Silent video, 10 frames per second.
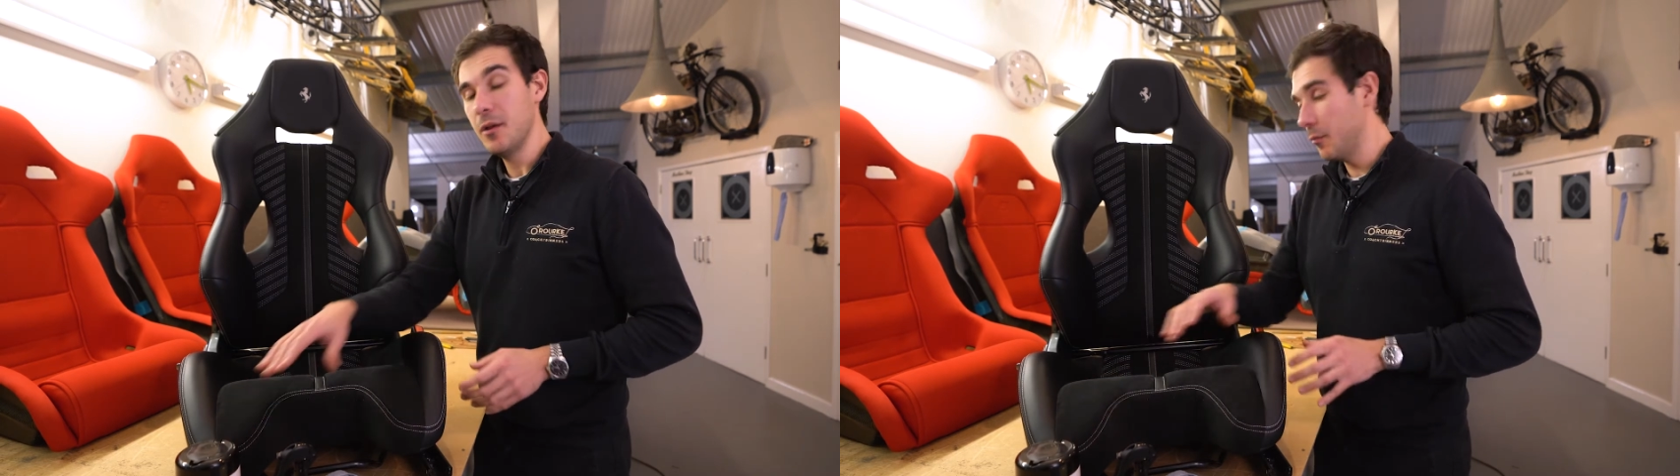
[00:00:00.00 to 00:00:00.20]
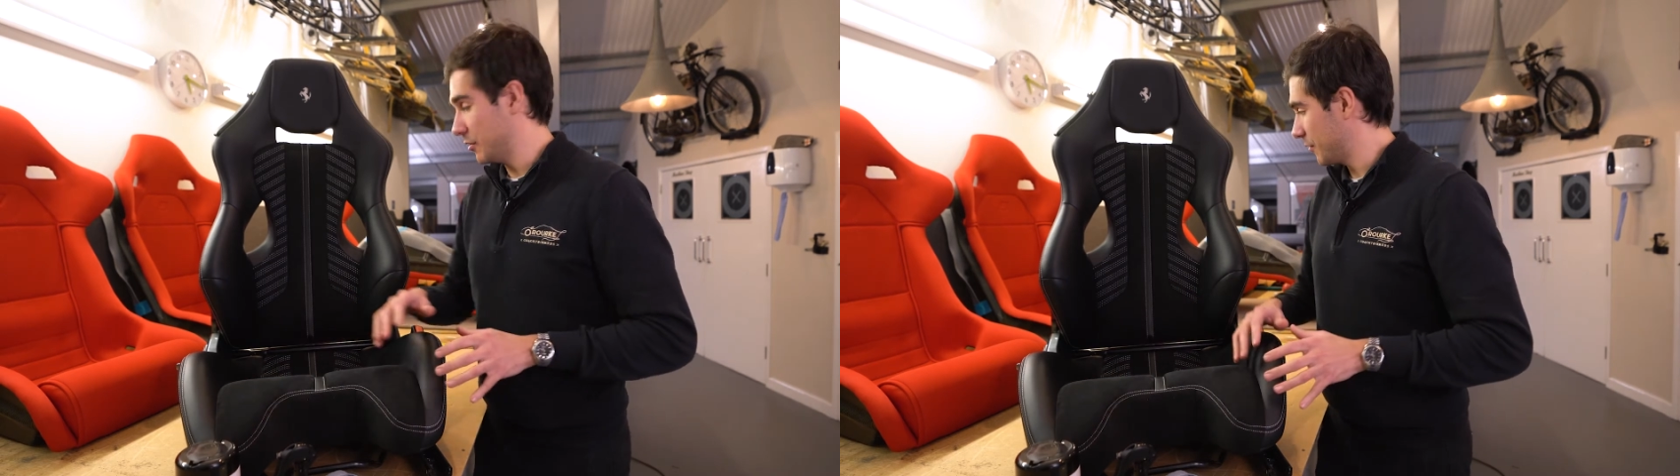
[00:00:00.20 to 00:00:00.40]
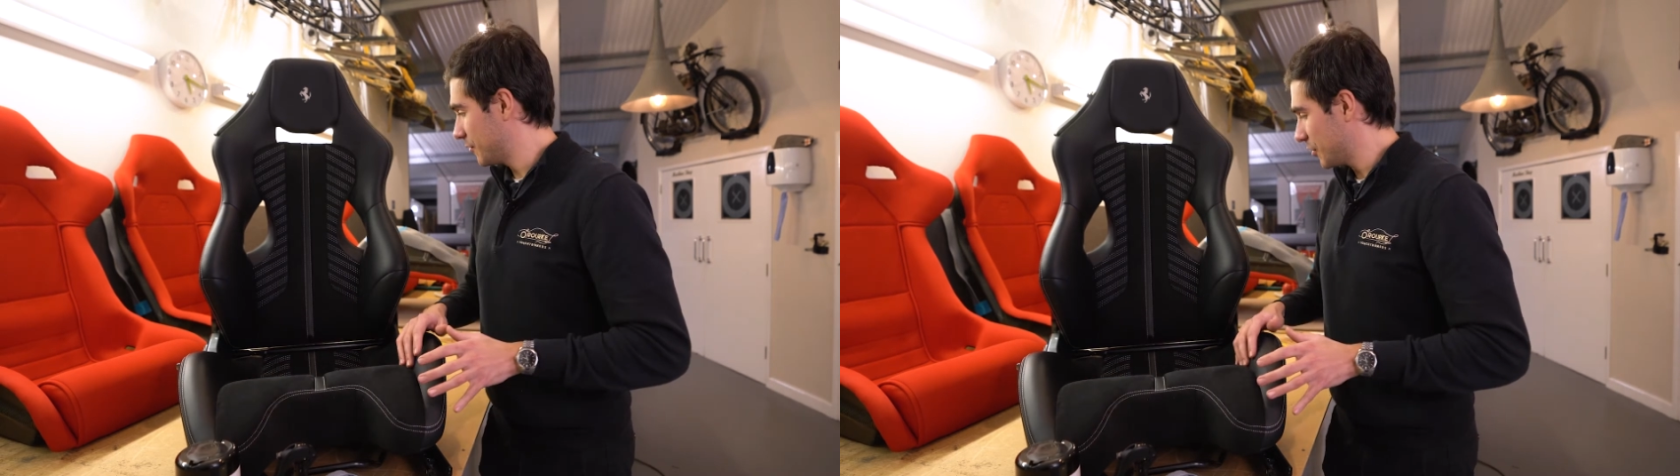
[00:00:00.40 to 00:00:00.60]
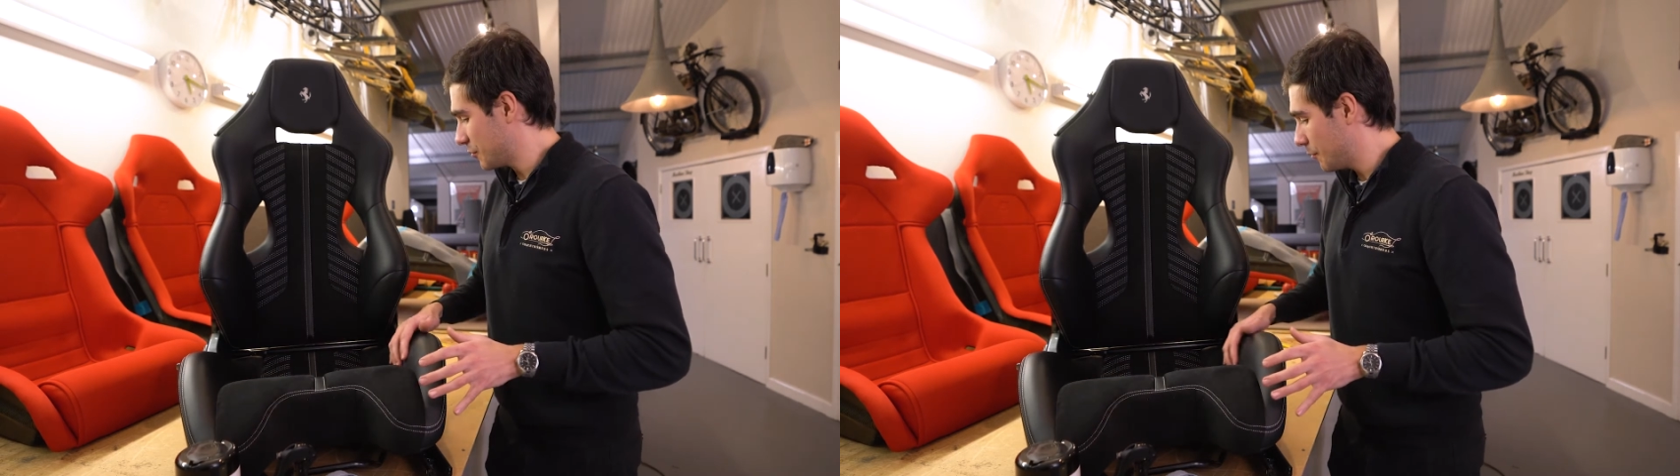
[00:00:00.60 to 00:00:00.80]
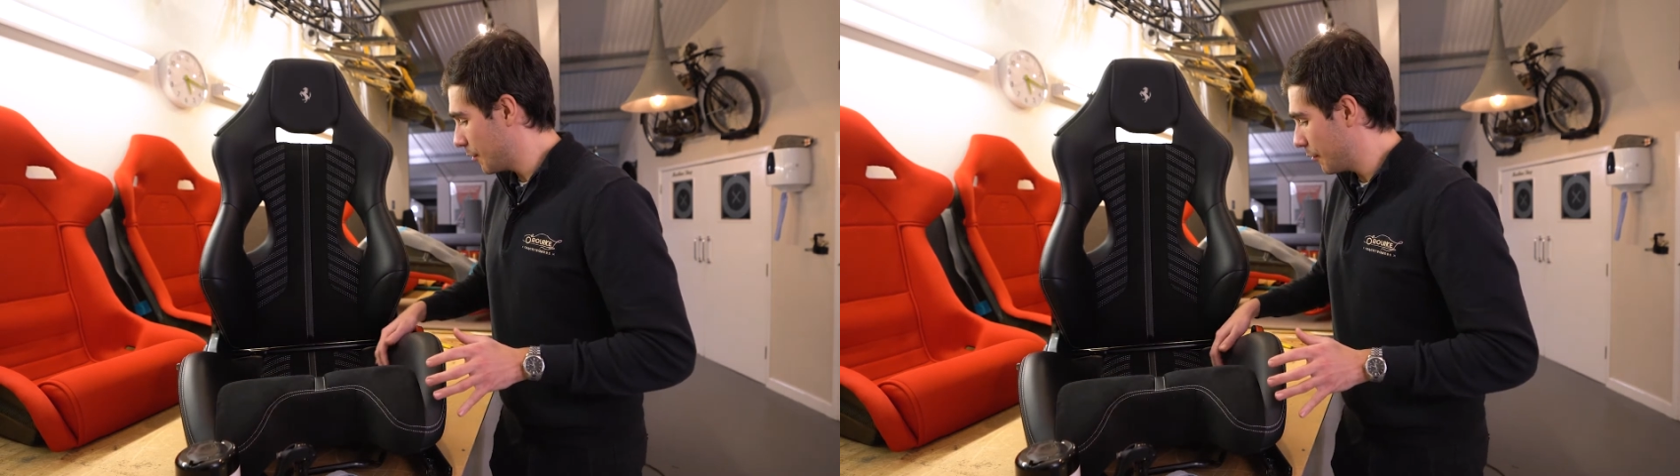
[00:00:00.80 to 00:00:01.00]
which have just
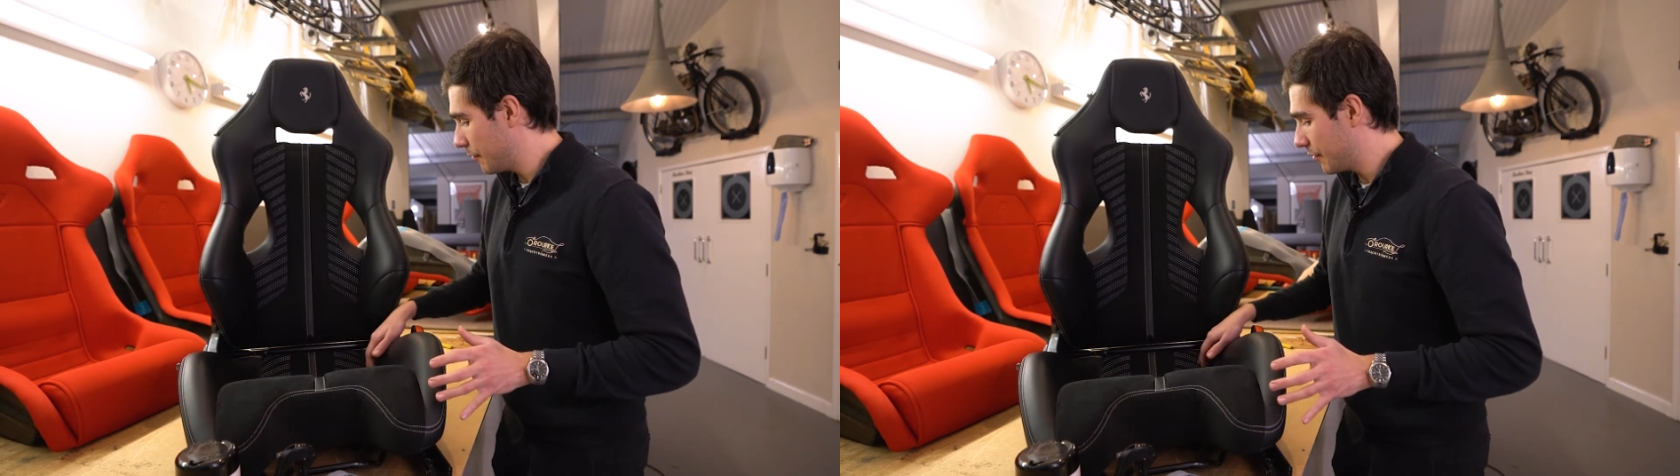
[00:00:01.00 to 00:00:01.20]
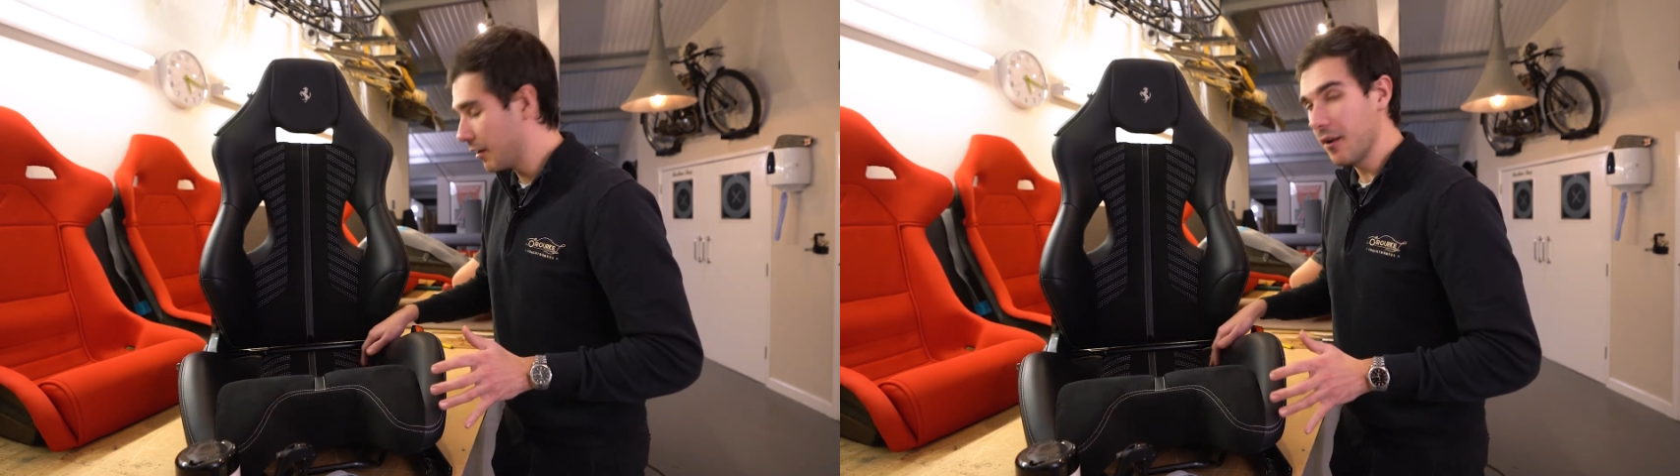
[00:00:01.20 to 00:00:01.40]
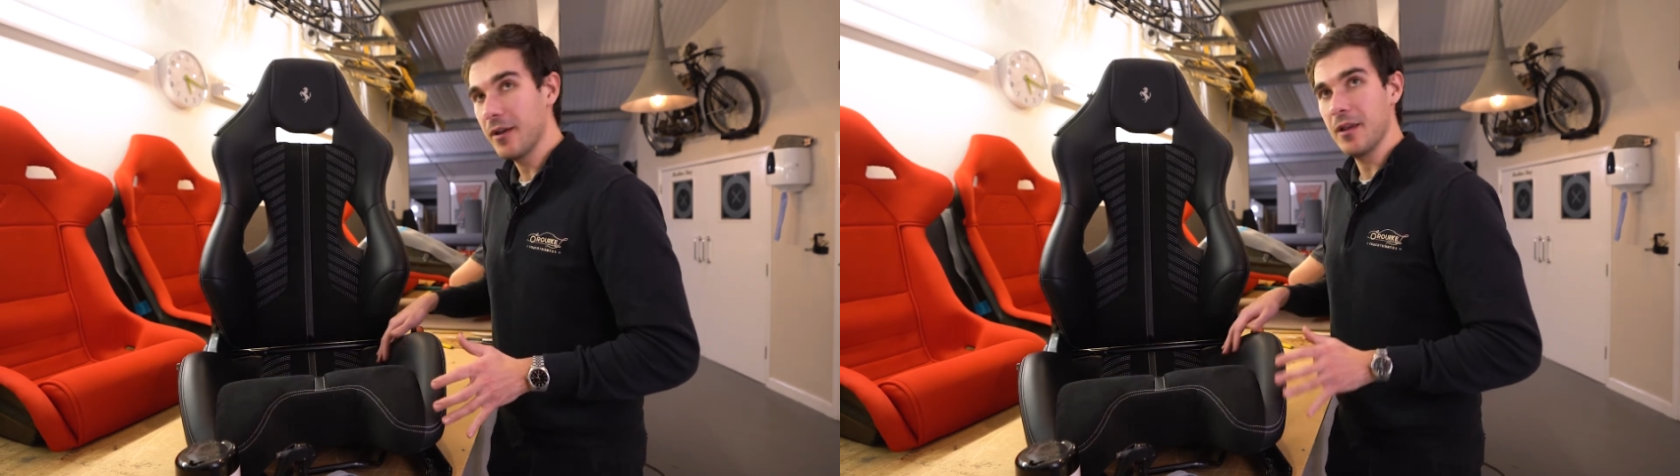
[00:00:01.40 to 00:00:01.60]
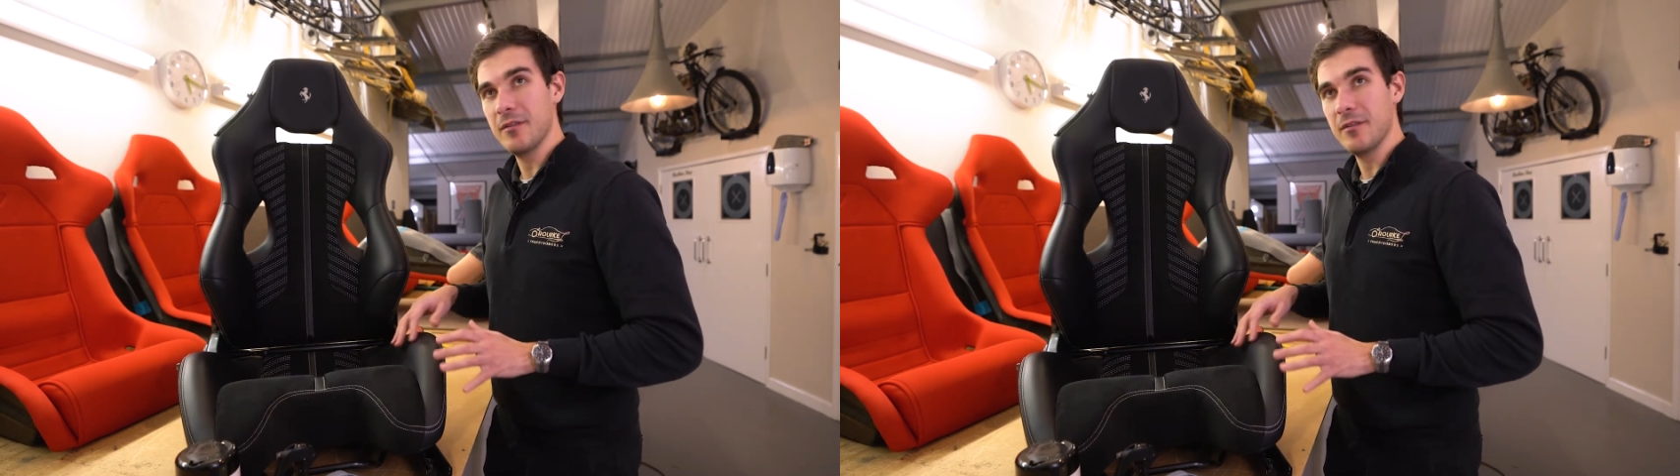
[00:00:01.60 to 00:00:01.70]
removed the light